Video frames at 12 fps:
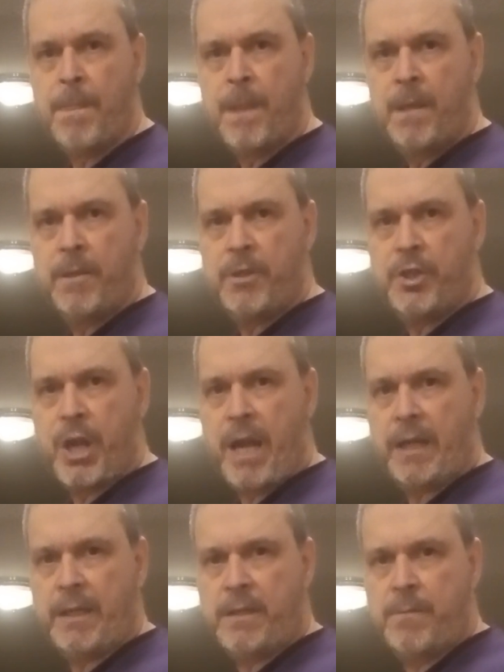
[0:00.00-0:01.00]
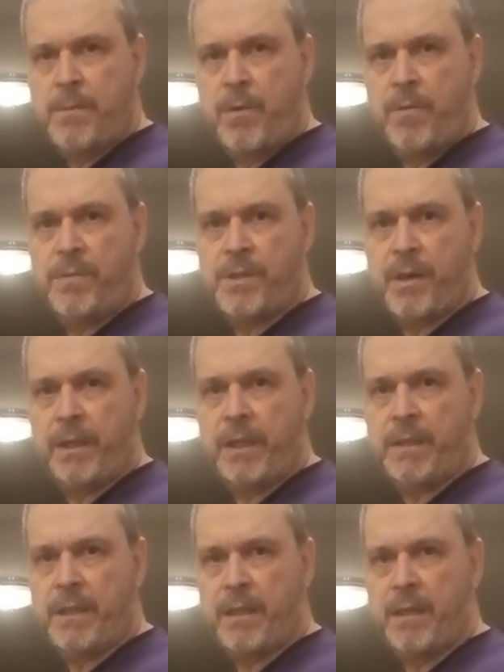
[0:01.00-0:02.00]
the jacket to move so I can
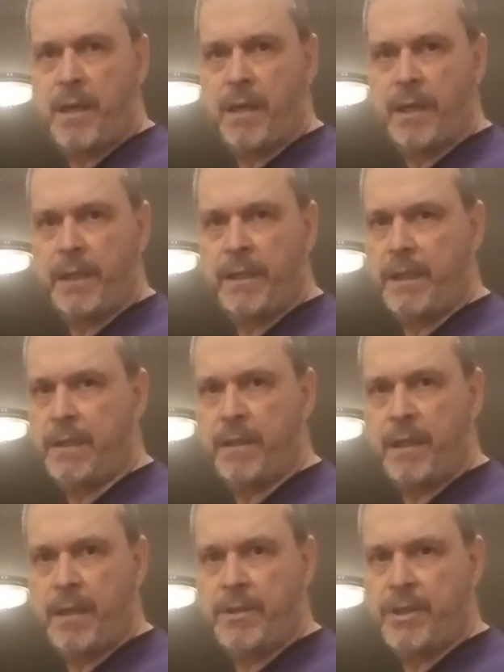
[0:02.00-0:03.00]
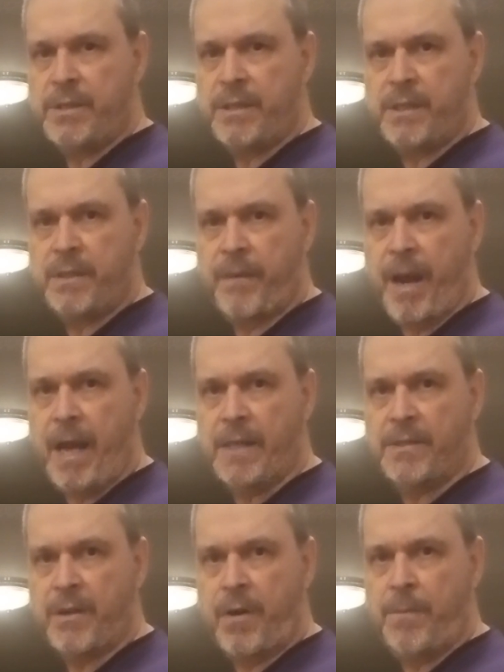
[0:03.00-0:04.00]
get to the gun. I can get the gun just as
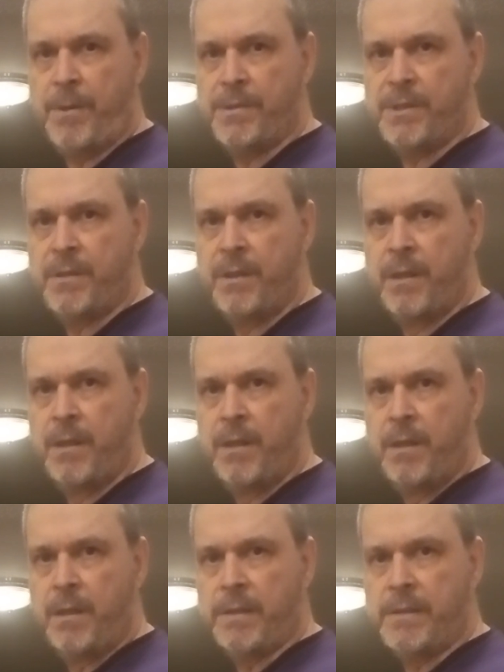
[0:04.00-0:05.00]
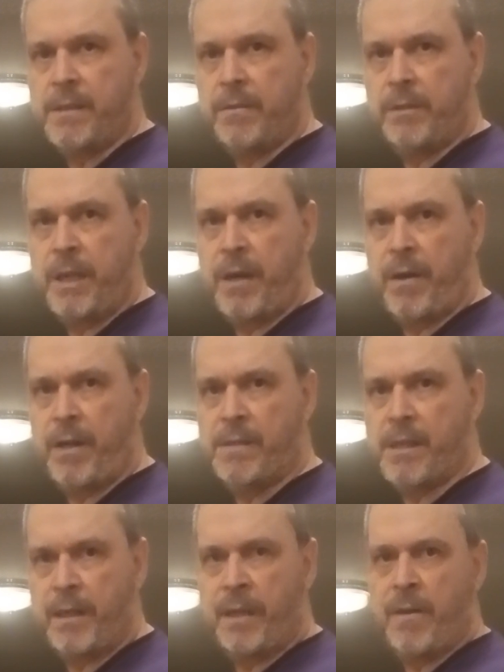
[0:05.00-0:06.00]
fast, almost concealed carry,
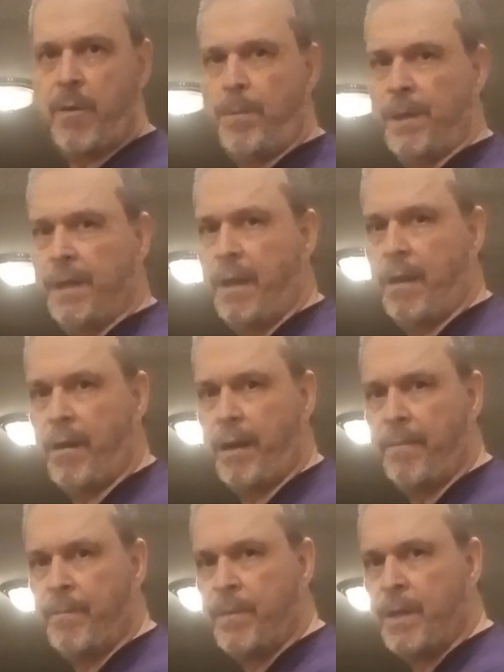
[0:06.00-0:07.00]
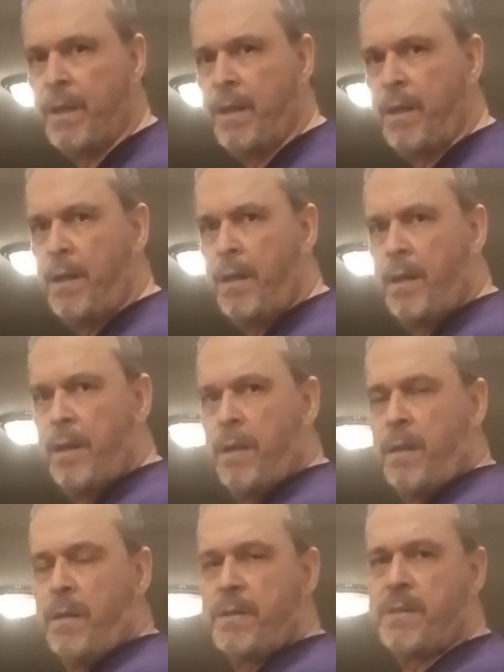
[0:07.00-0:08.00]
as I can open carry.
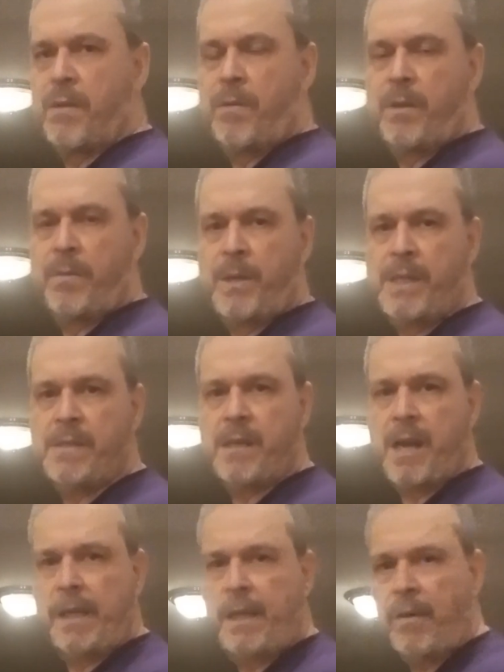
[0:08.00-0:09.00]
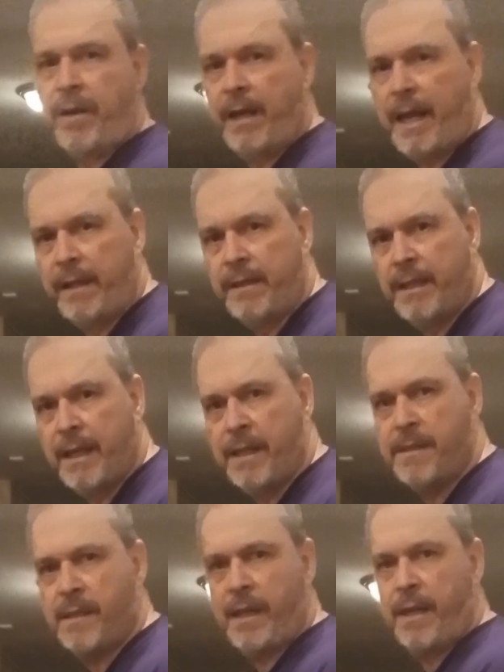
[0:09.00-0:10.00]
So the reason I carry like
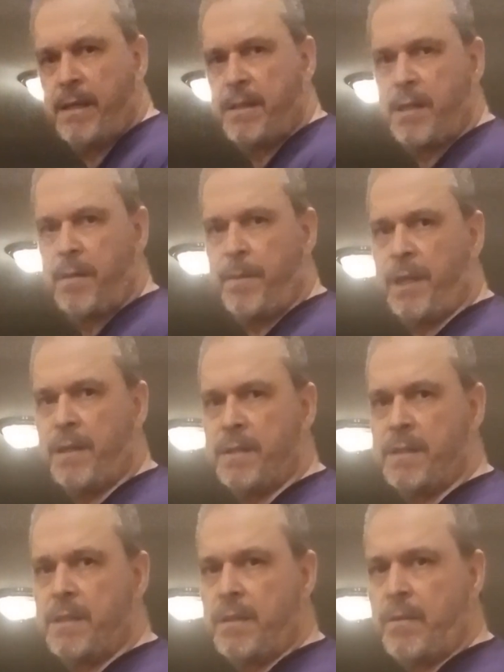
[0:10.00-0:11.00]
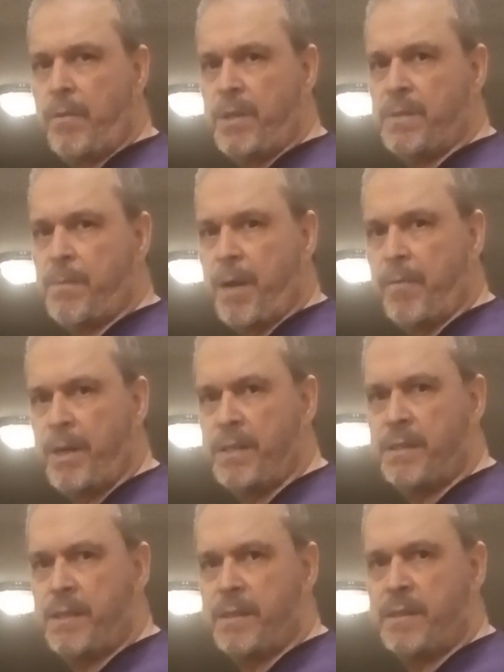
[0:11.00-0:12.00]
this is because notice my
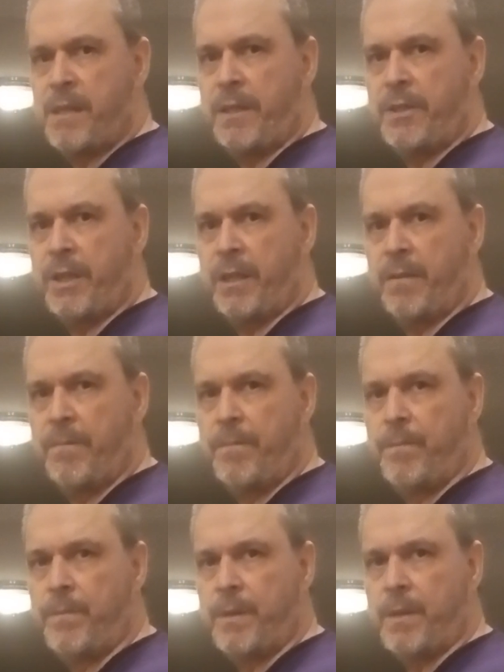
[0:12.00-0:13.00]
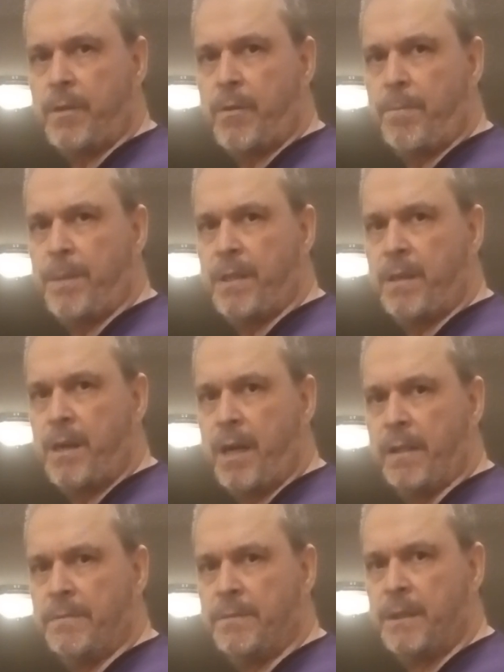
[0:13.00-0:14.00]
wrist is touching the grip of the
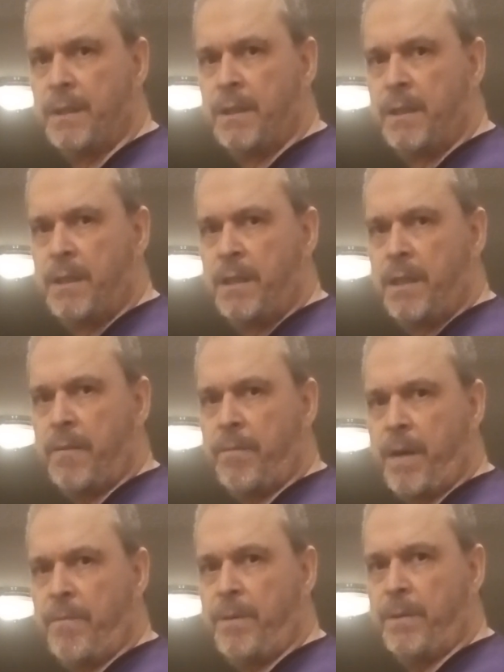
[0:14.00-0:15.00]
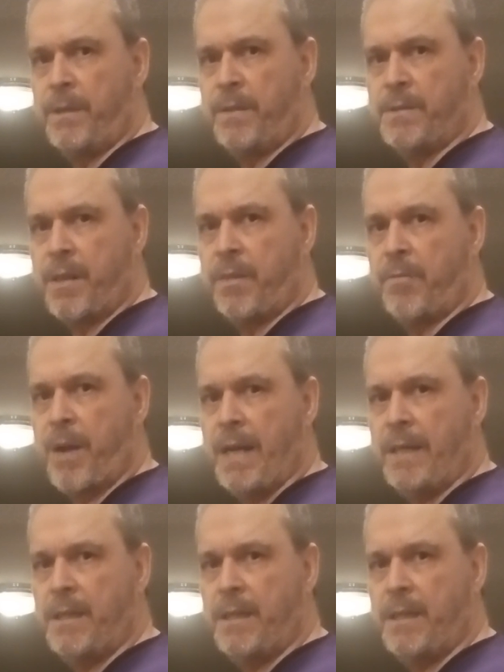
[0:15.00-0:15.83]
gun. If I feel there's a threat,